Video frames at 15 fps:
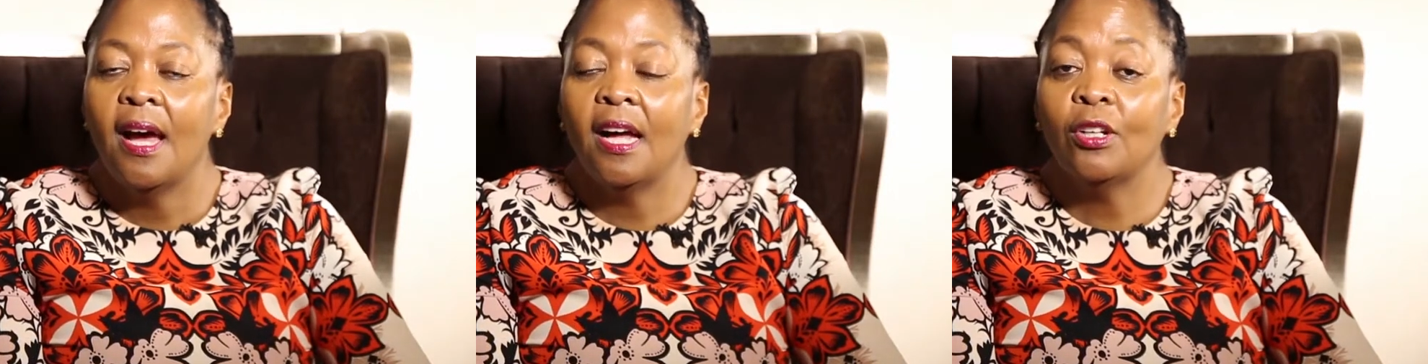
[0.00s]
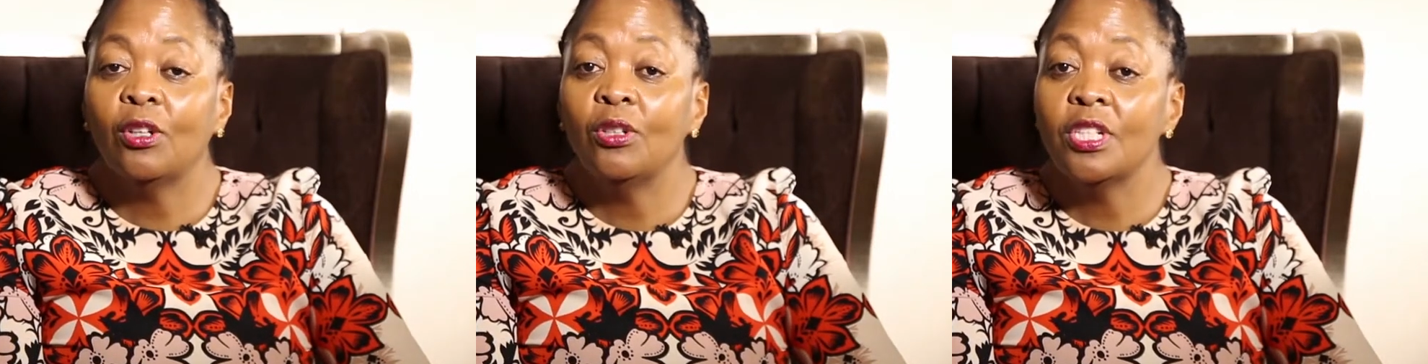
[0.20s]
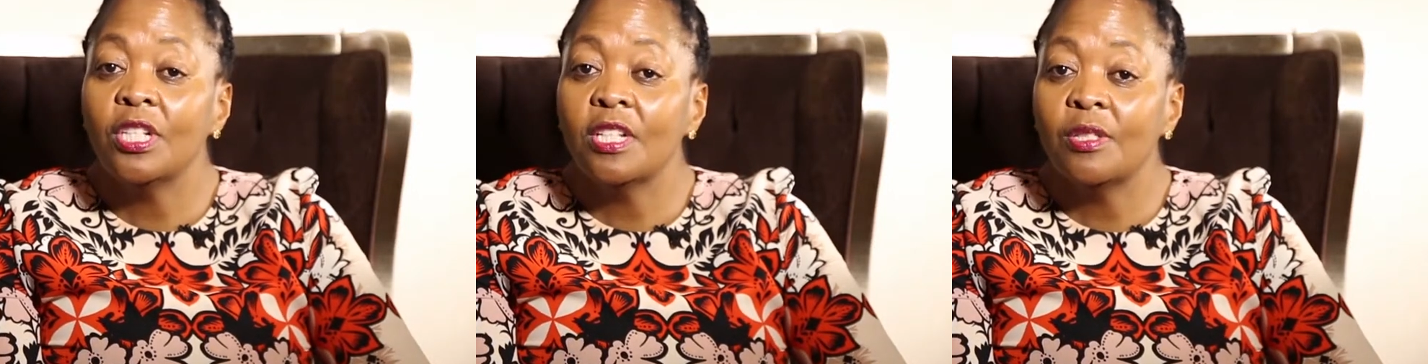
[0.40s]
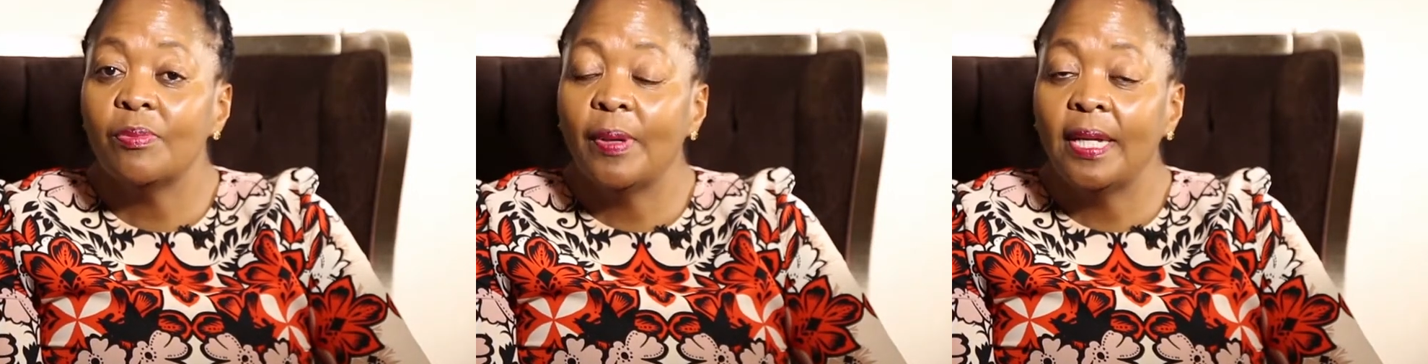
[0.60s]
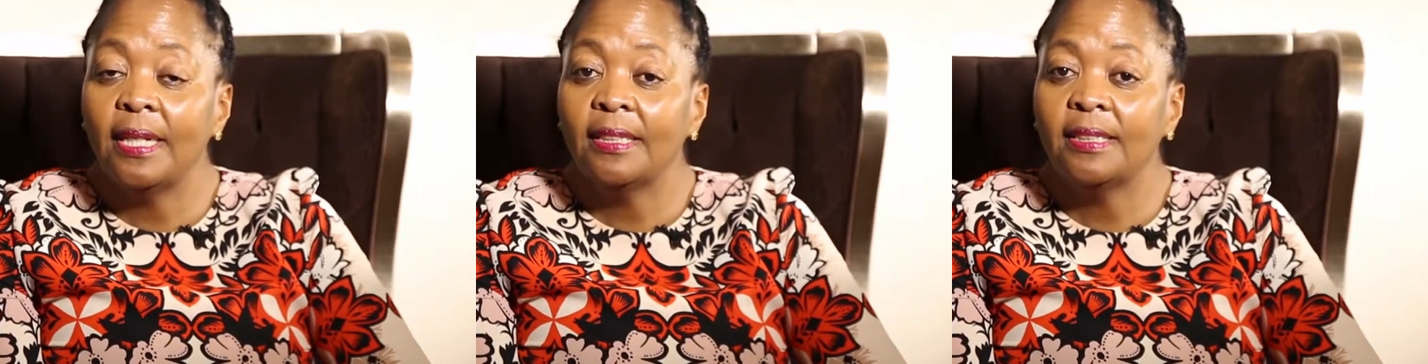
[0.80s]
Unconscious
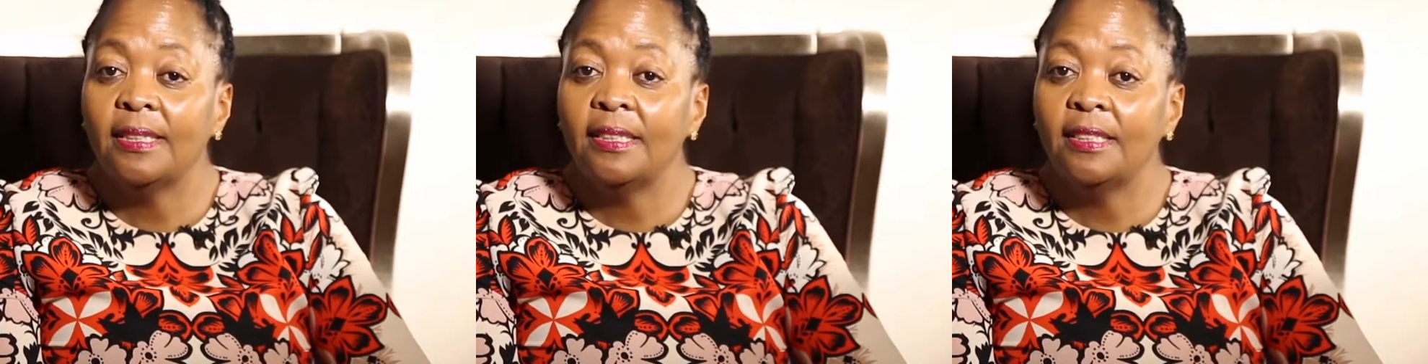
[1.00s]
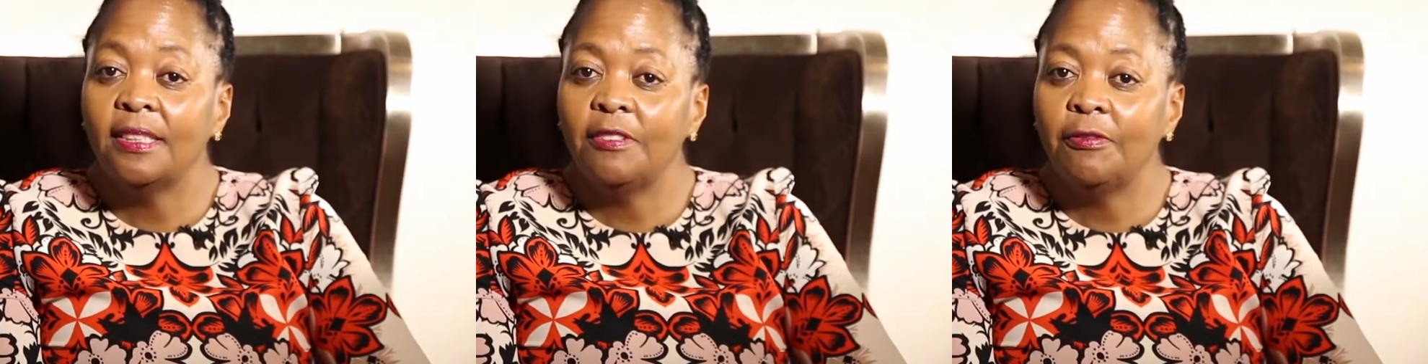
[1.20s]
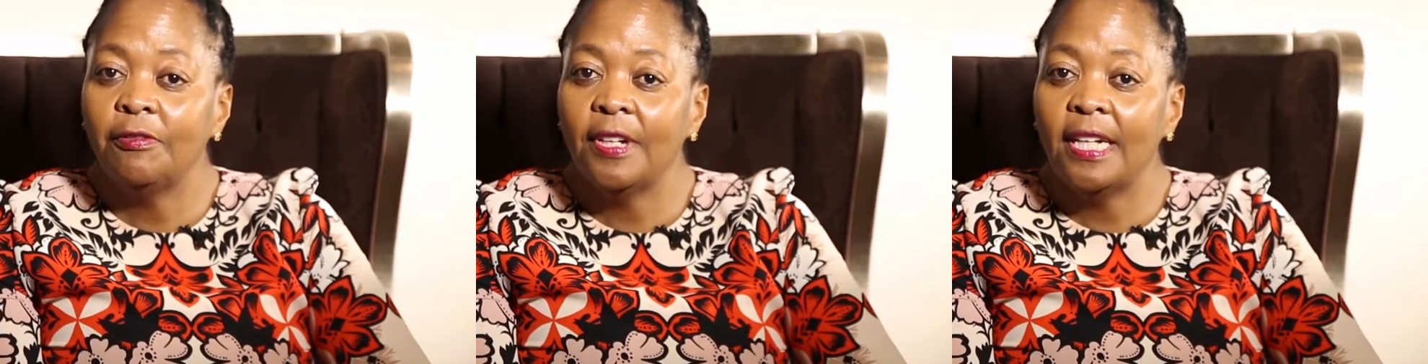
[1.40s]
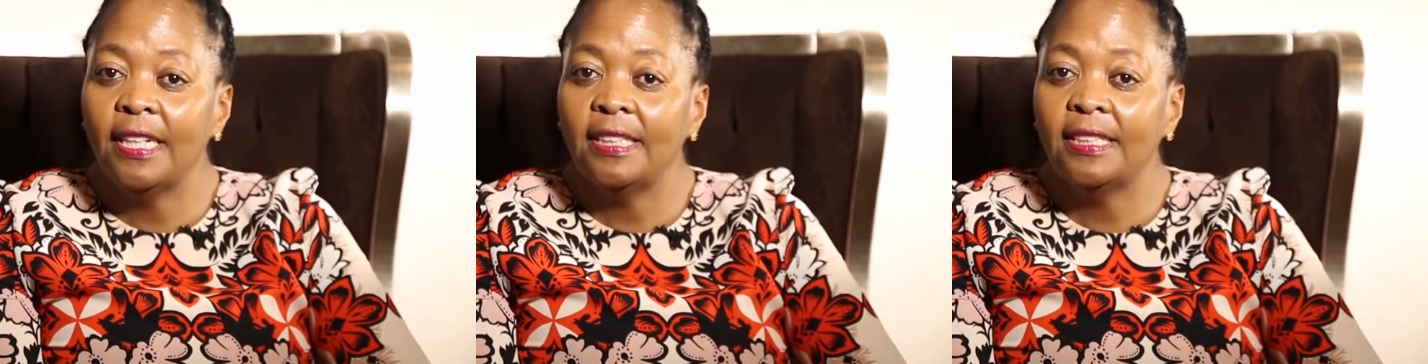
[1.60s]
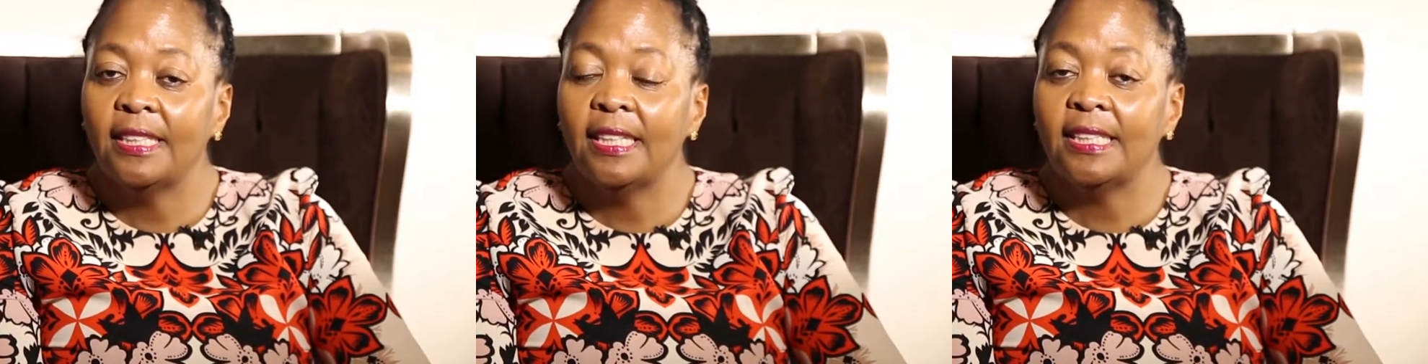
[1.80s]
bias is defined